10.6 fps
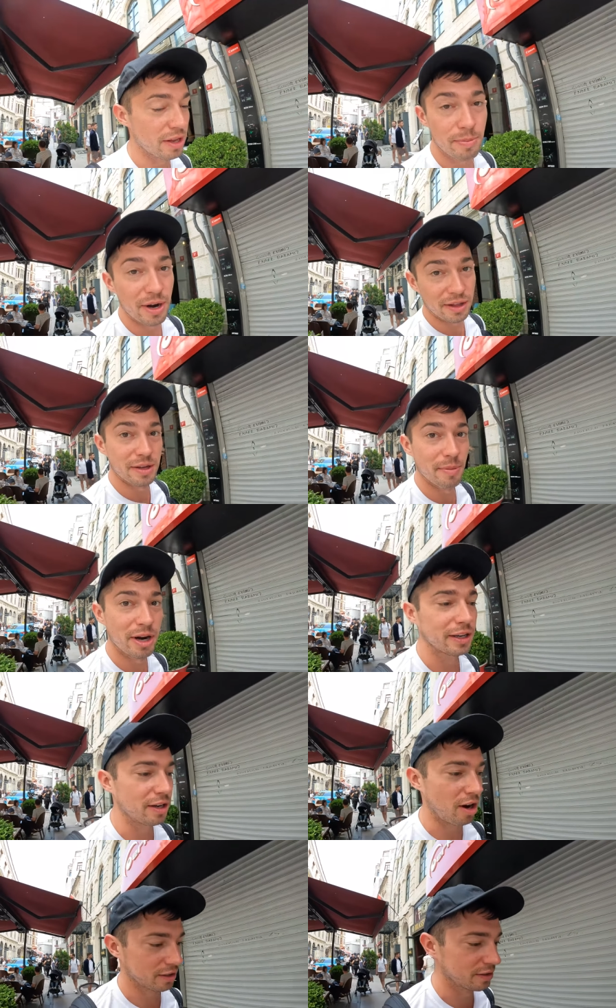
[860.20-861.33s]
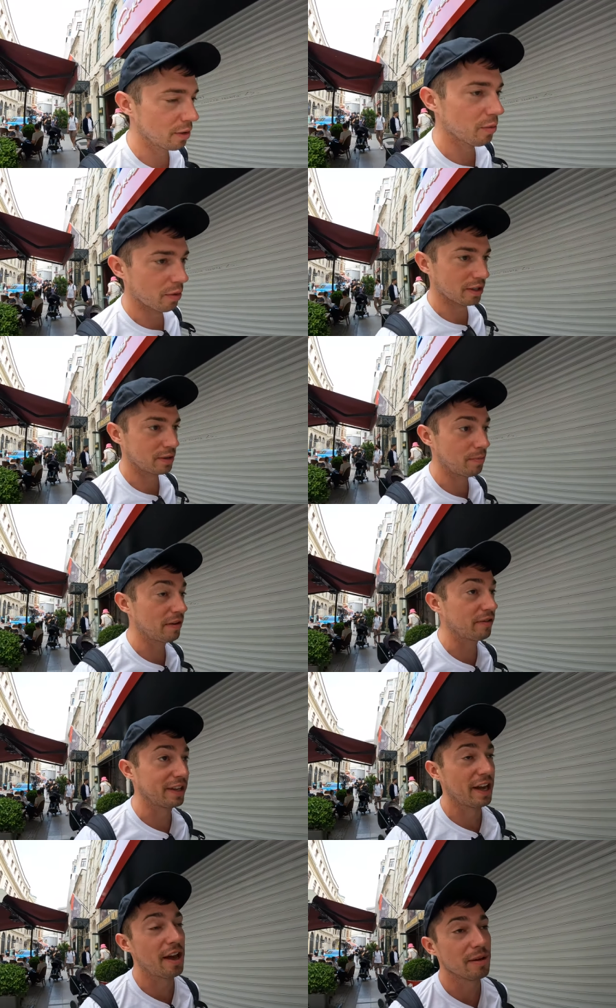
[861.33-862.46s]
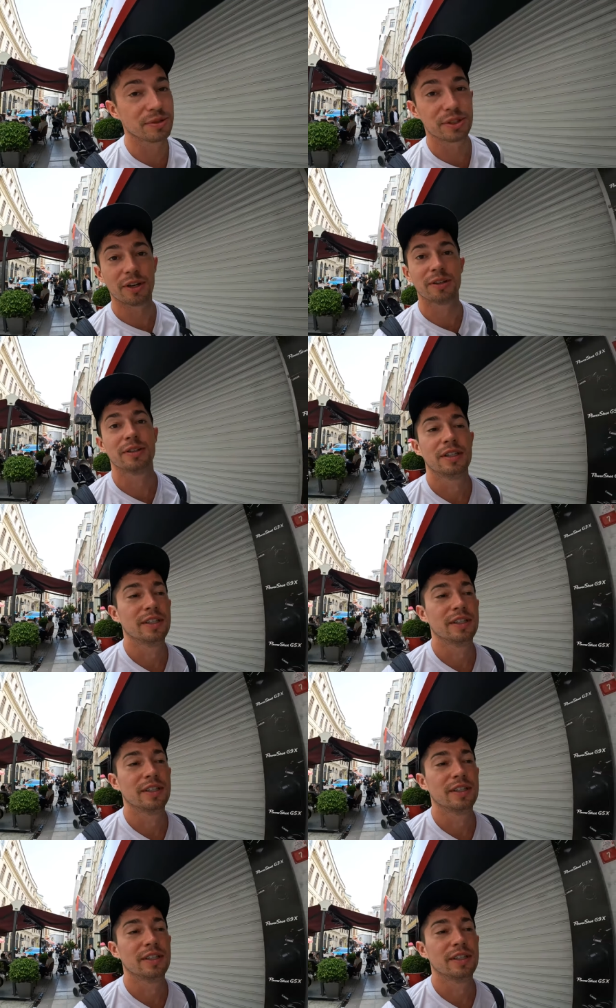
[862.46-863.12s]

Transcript: that apparently American cards don't work to pay for the cab, so